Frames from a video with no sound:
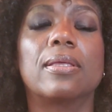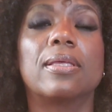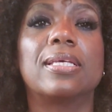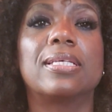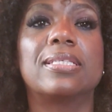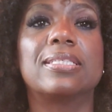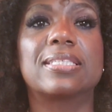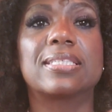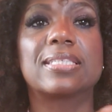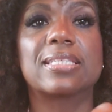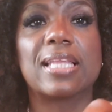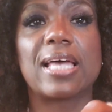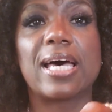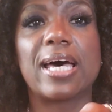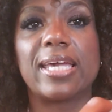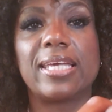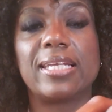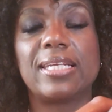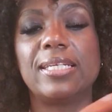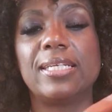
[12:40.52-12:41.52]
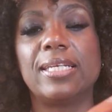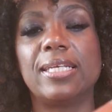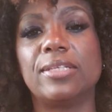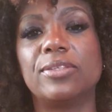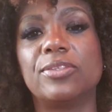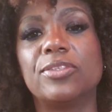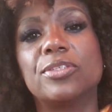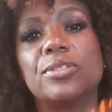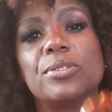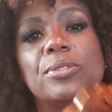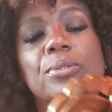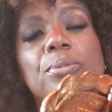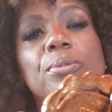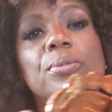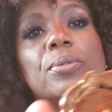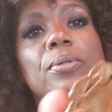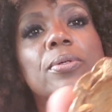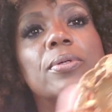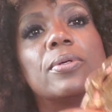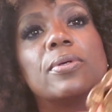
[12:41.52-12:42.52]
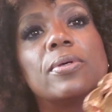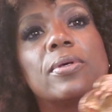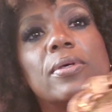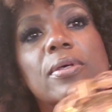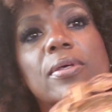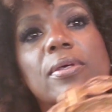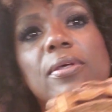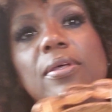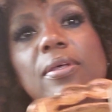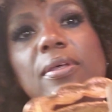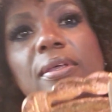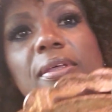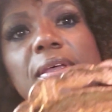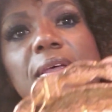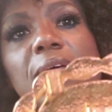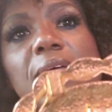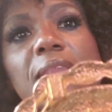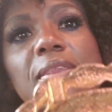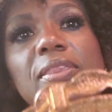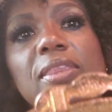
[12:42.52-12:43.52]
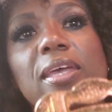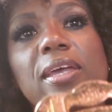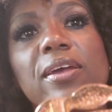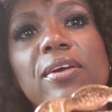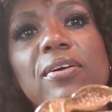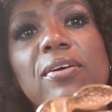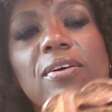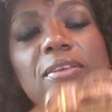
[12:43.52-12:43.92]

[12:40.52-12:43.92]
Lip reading: and slide it into there